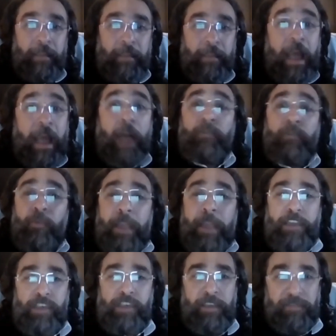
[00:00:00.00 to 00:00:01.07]
How do we
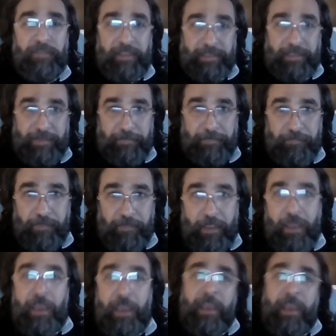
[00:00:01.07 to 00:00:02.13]
achieve this?
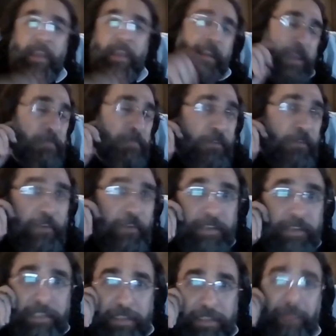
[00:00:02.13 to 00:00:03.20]
Let me
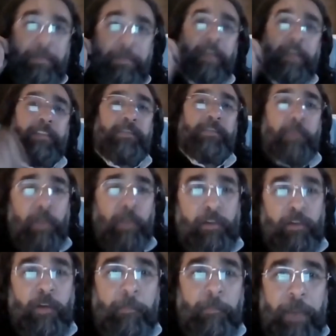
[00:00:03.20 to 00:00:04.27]
first make a small
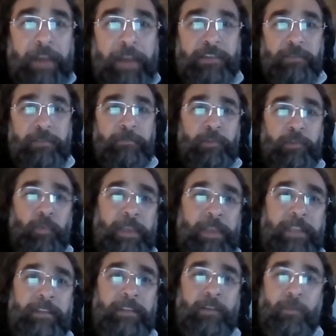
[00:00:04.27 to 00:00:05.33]
comparison
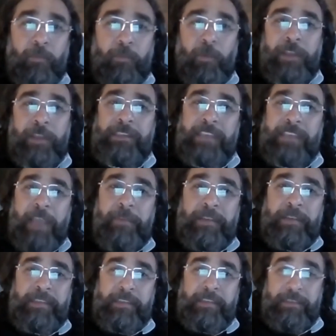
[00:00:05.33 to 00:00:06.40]
between what cyber
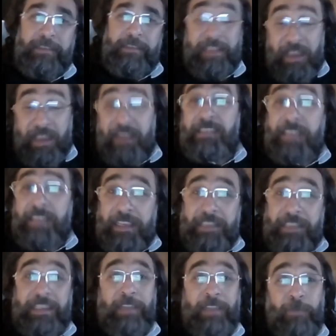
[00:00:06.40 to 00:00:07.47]
deterrence is
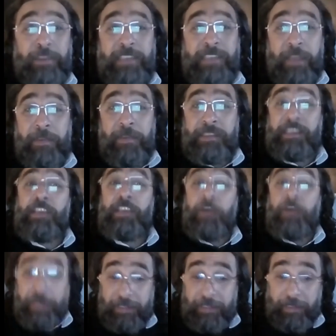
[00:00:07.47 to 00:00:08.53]
and what cyber
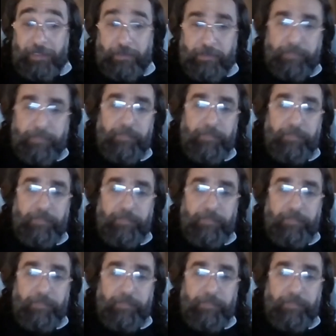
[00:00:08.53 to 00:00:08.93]
security is.